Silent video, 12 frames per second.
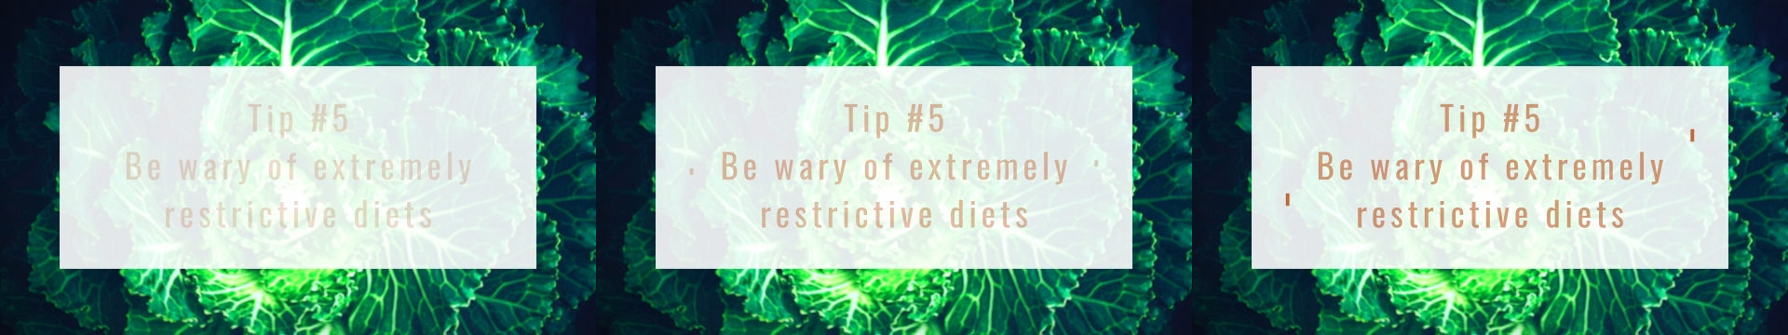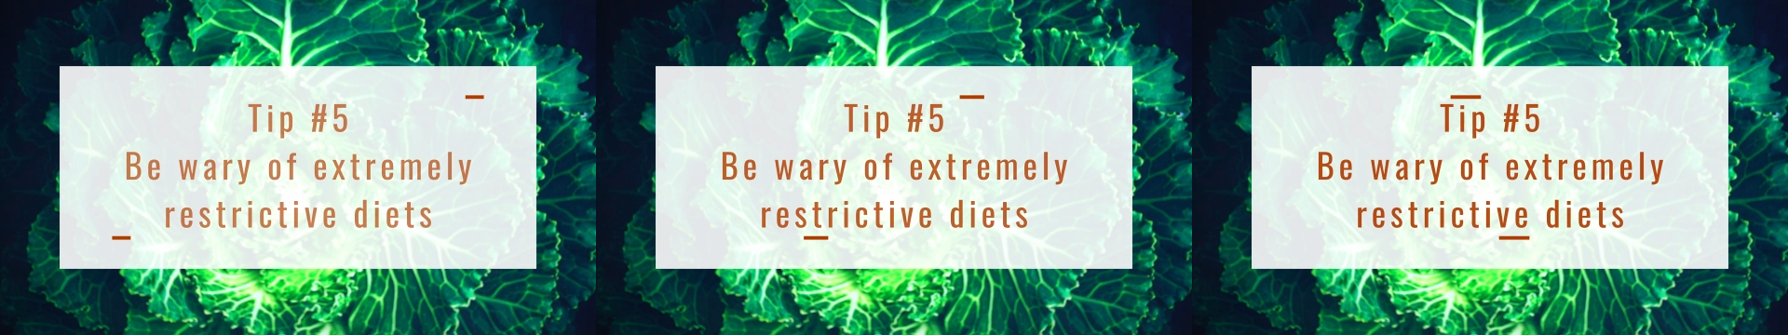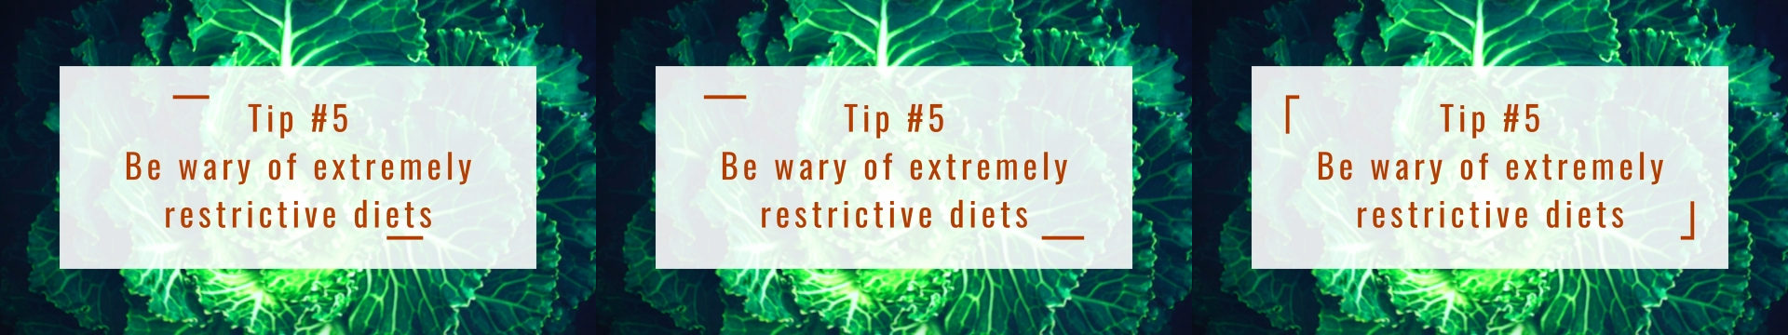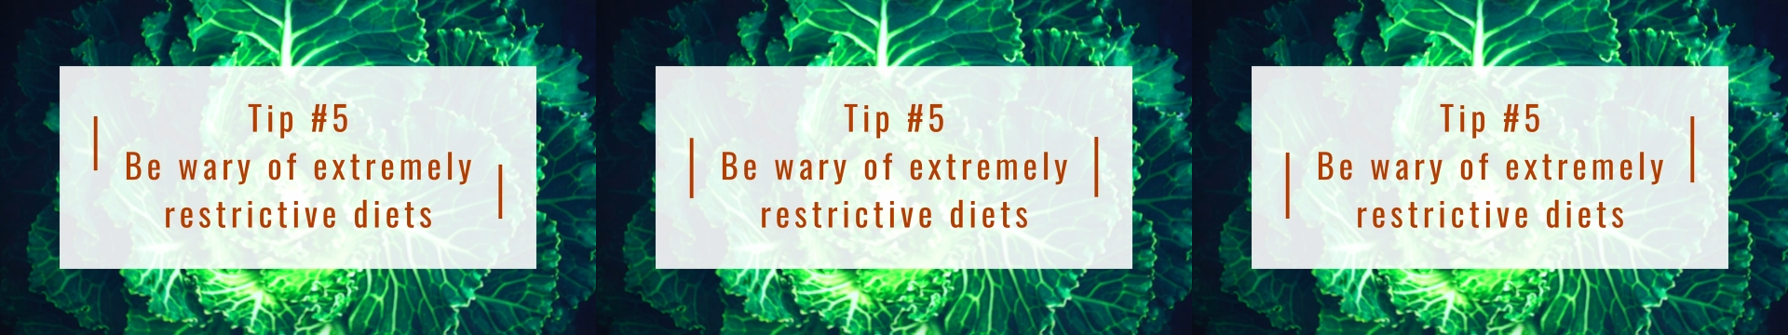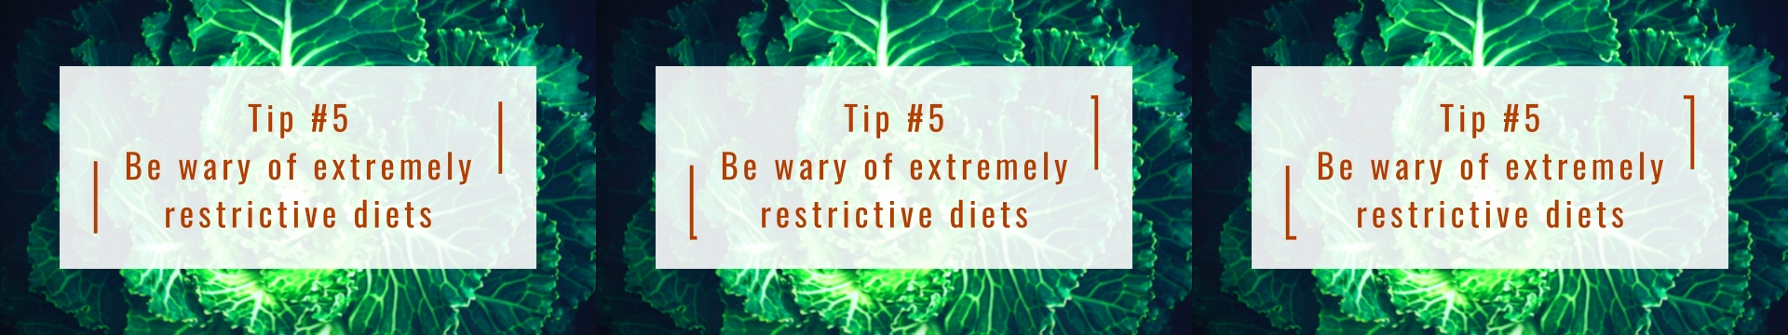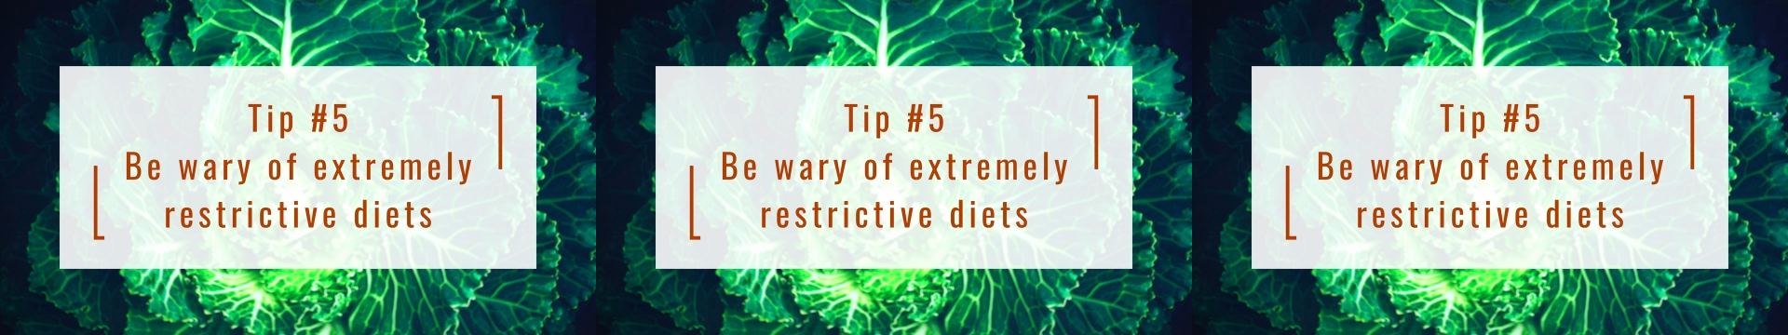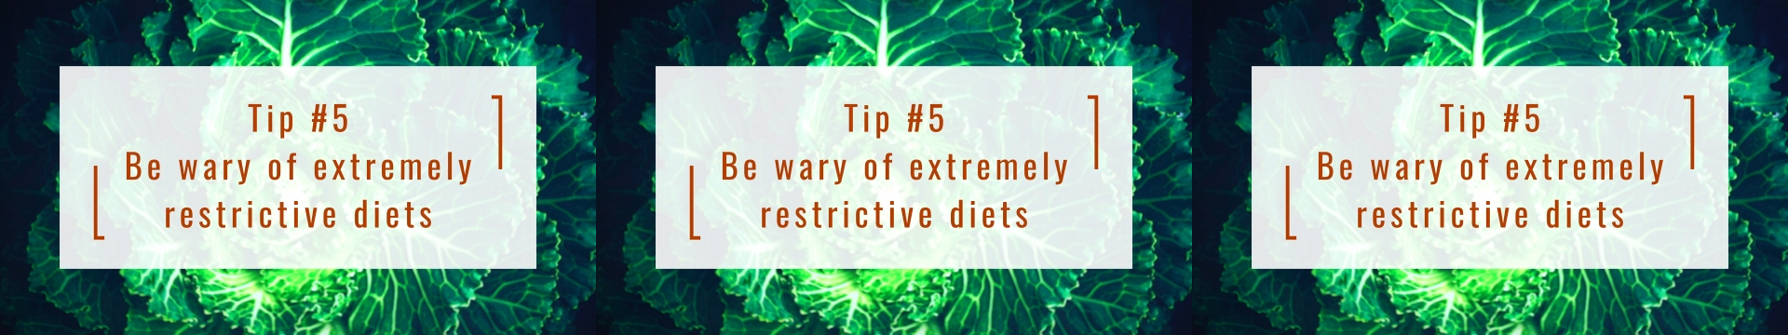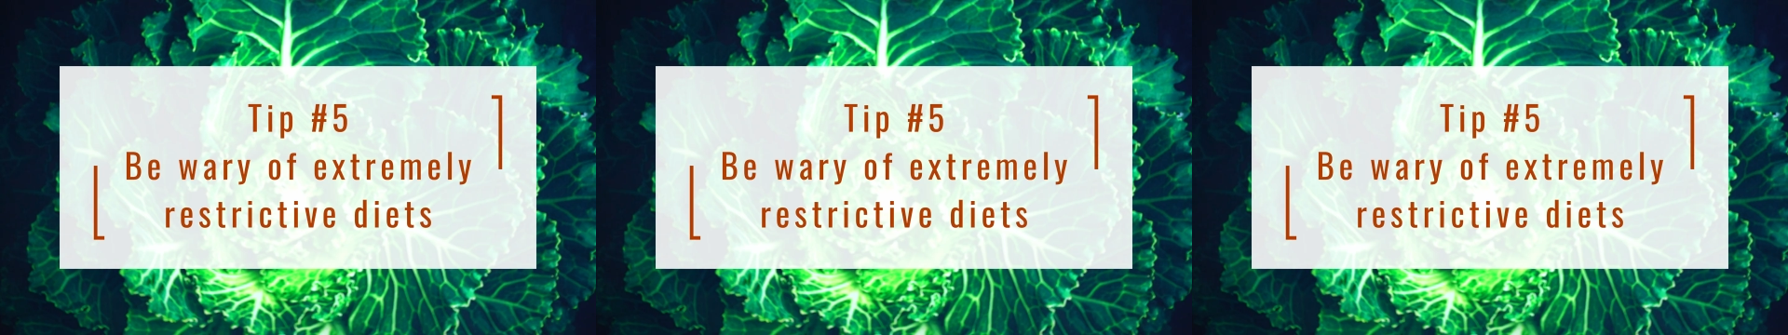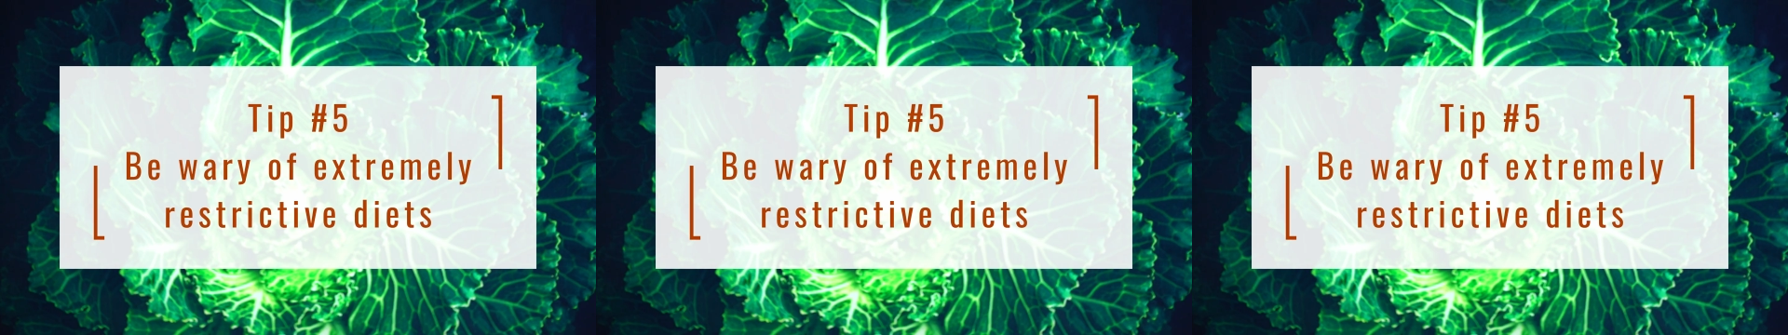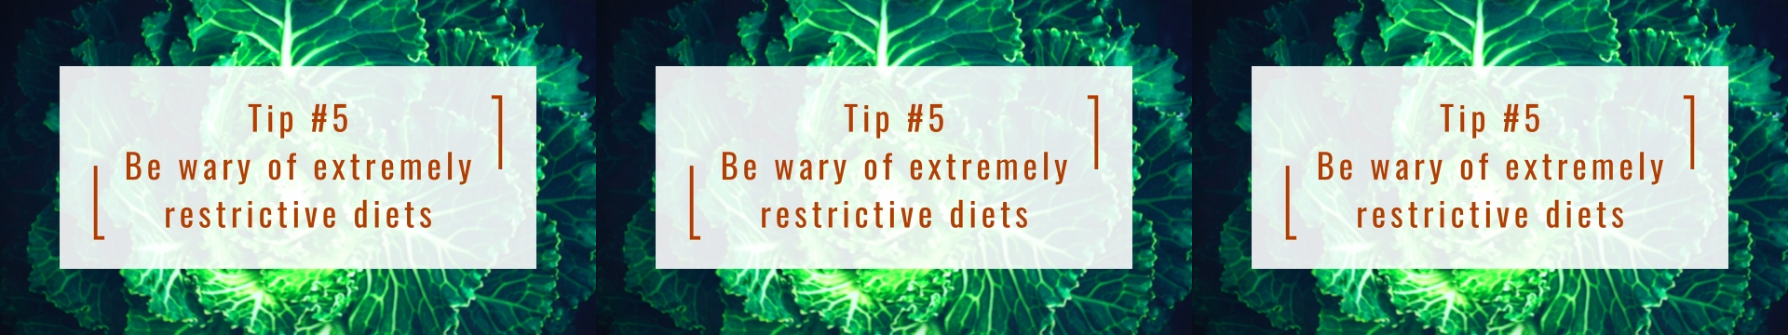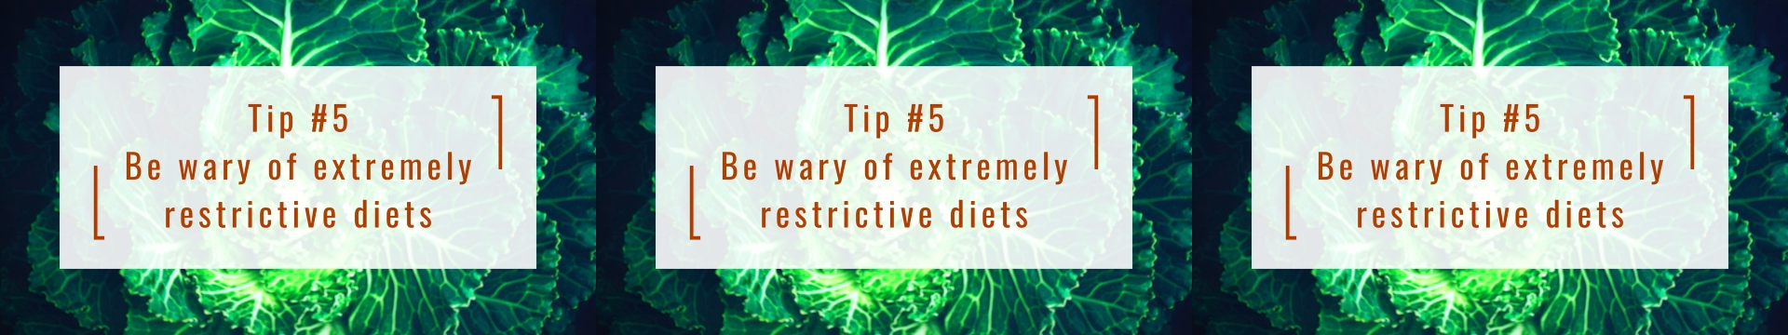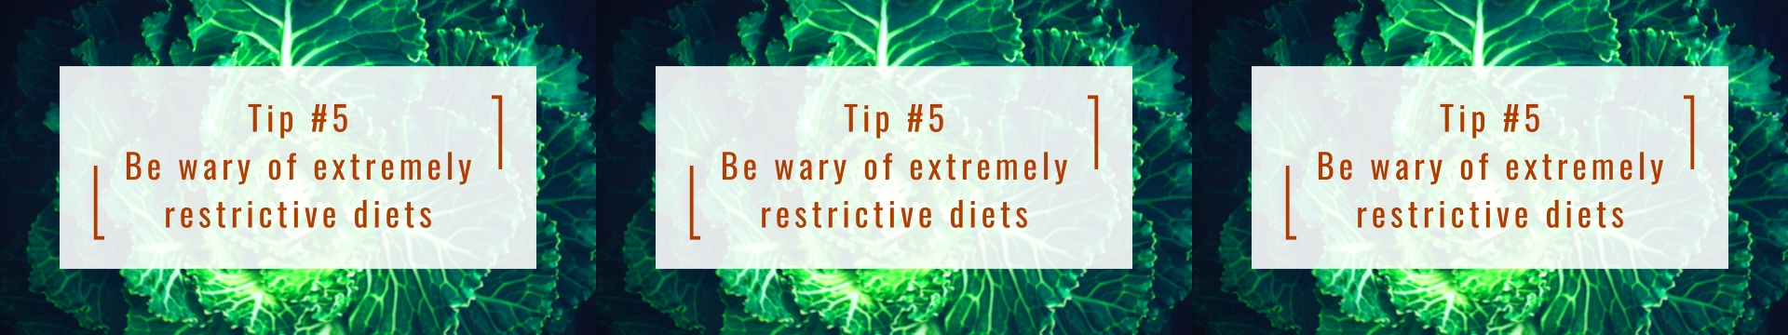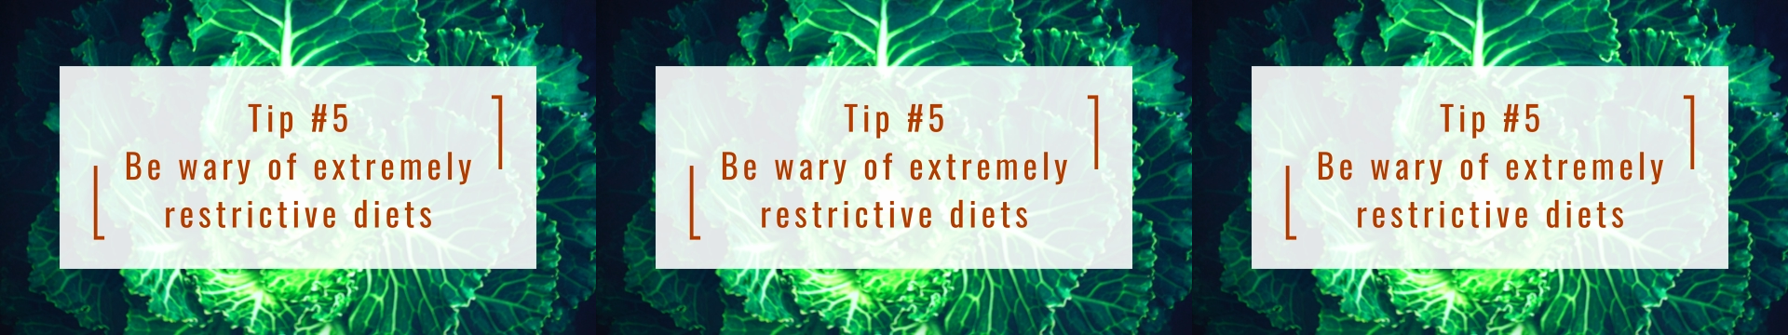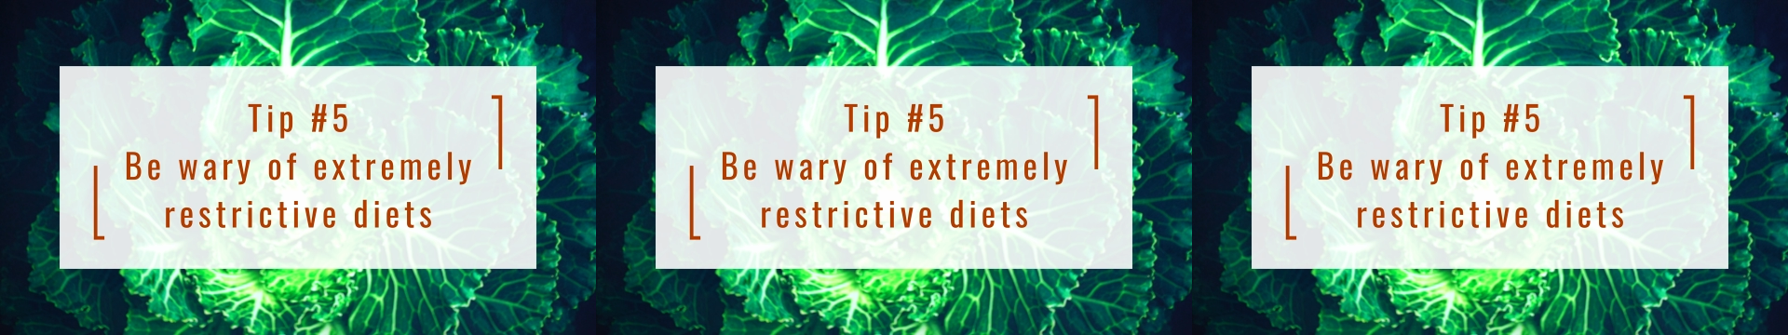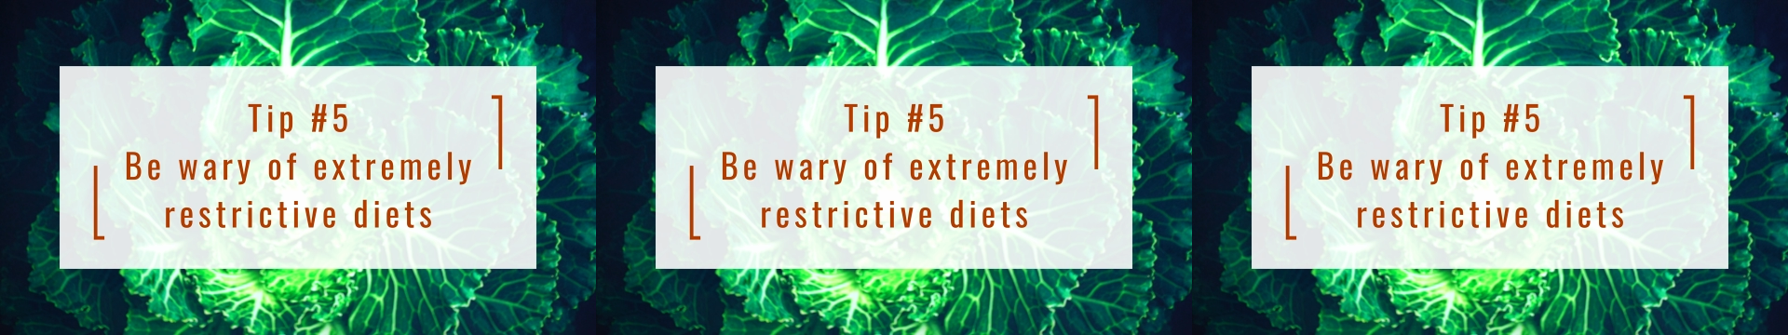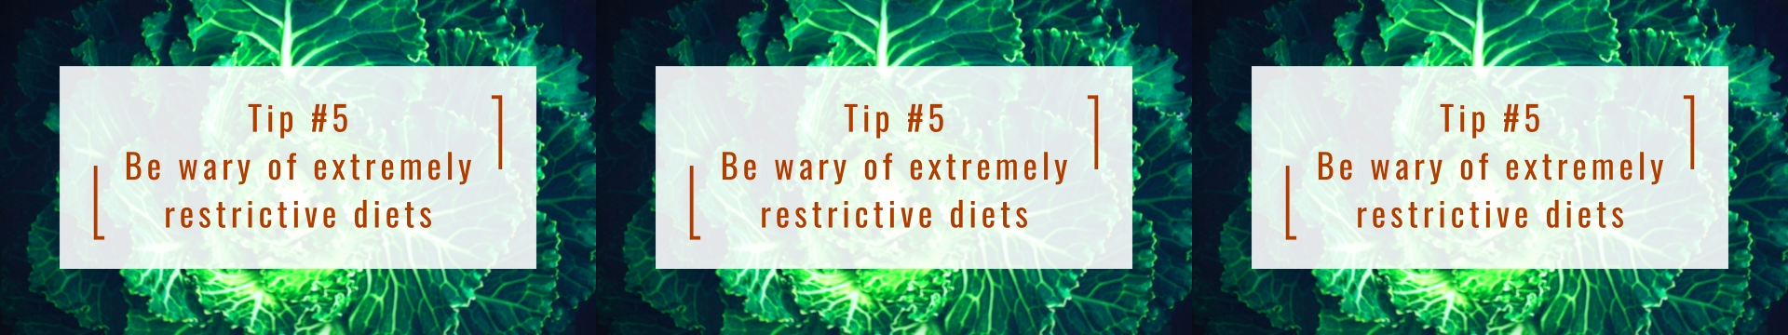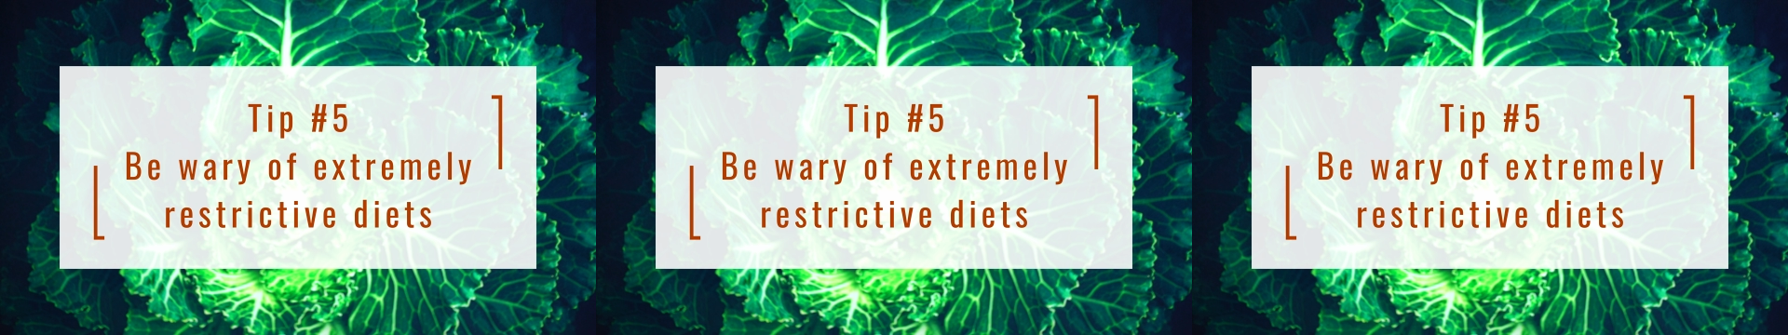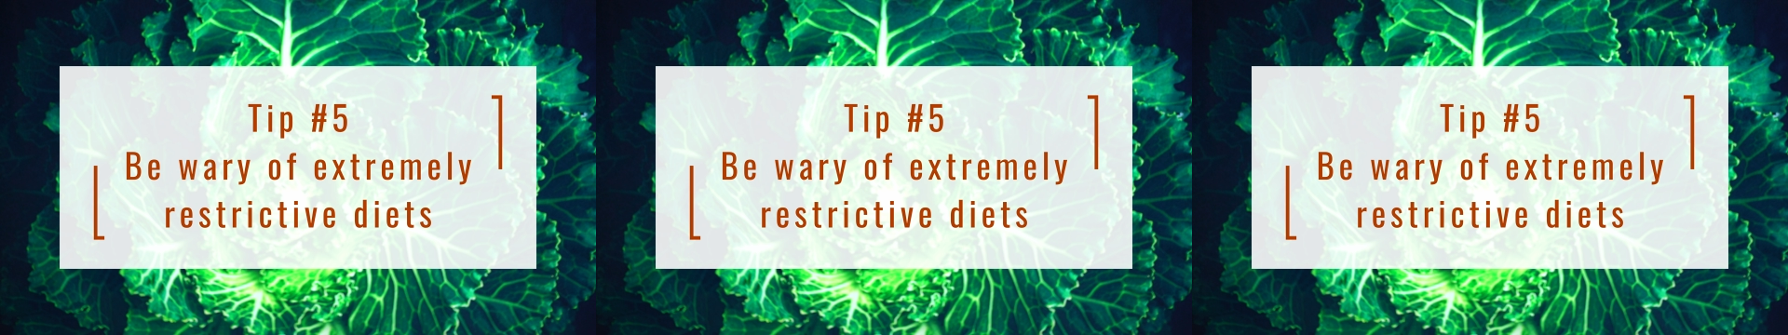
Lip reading: (no speaker visible)